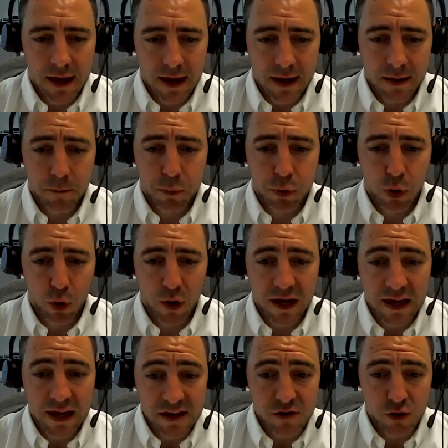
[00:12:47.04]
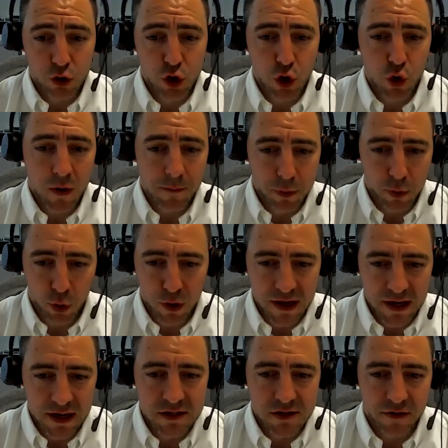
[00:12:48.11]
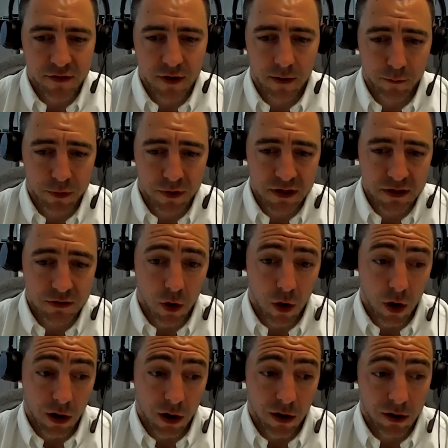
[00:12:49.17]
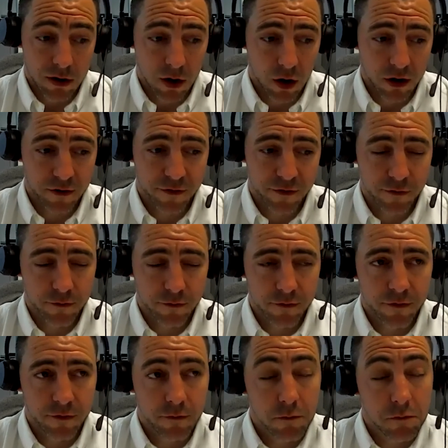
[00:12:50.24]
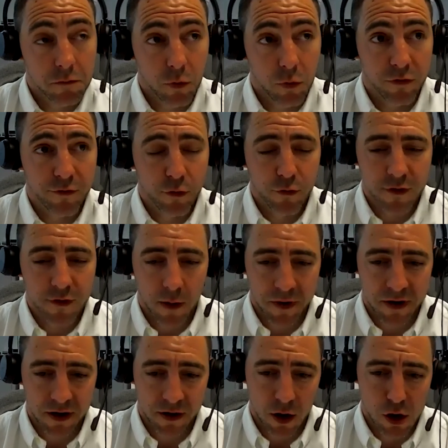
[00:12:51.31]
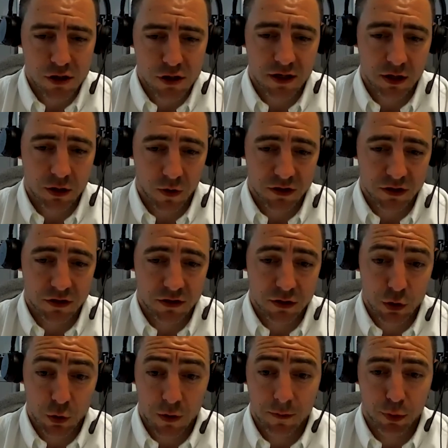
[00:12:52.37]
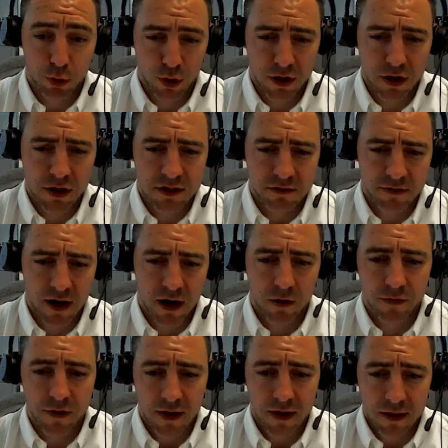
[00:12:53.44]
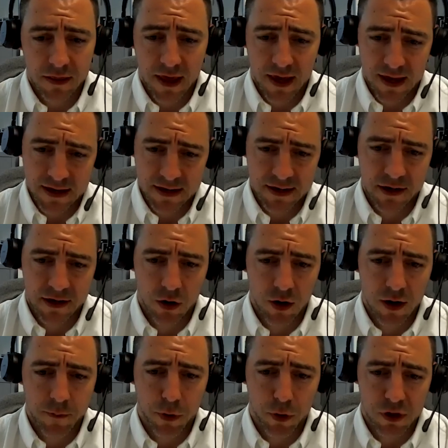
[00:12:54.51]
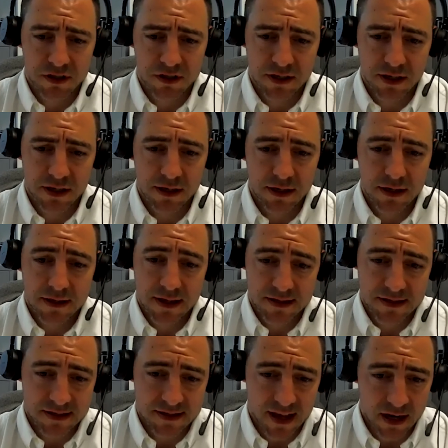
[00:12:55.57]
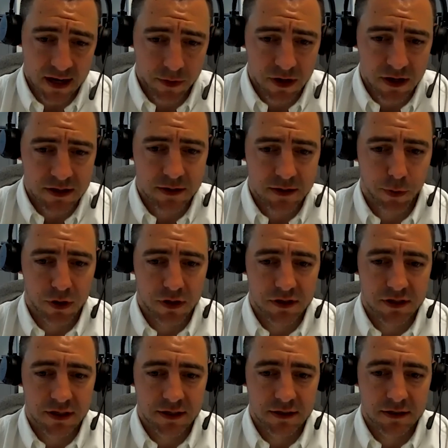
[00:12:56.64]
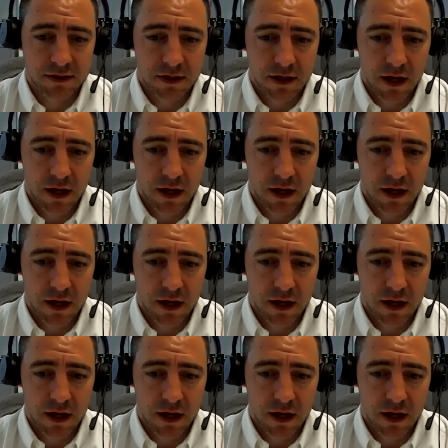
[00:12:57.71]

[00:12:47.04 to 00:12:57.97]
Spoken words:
Employees or new employees of companies are kind of more forthcoming in asking questions to employers around their ED&I policy, their sustainability policies.